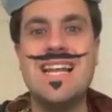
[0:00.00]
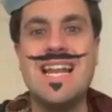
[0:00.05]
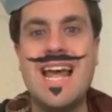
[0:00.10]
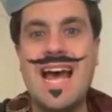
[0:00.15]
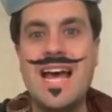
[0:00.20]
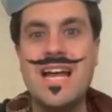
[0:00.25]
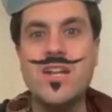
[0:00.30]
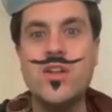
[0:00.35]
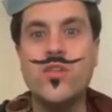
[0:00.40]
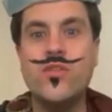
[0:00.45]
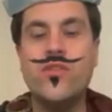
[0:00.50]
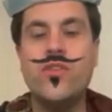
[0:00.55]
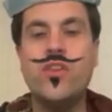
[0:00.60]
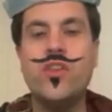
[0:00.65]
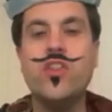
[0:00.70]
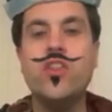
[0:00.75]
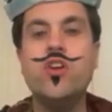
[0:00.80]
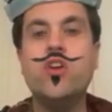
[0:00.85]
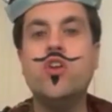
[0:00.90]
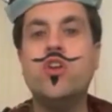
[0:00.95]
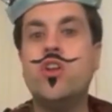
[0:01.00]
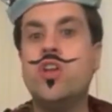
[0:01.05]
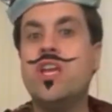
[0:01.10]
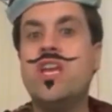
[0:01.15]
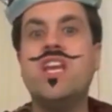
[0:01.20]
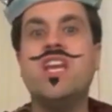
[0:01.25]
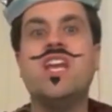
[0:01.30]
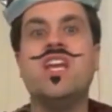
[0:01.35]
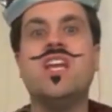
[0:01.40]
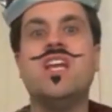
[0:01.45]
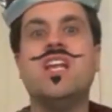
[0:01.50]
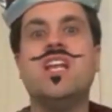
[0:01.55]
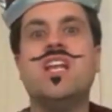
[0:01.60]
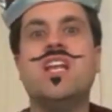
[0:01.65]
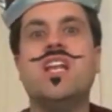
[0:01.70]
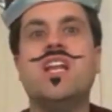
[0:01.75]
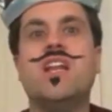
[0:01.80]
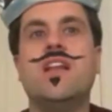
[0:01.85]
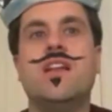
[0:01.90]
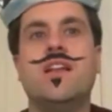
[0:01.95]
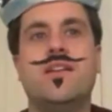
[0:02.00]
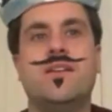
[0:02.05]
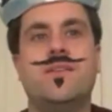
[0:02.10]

the land of the green?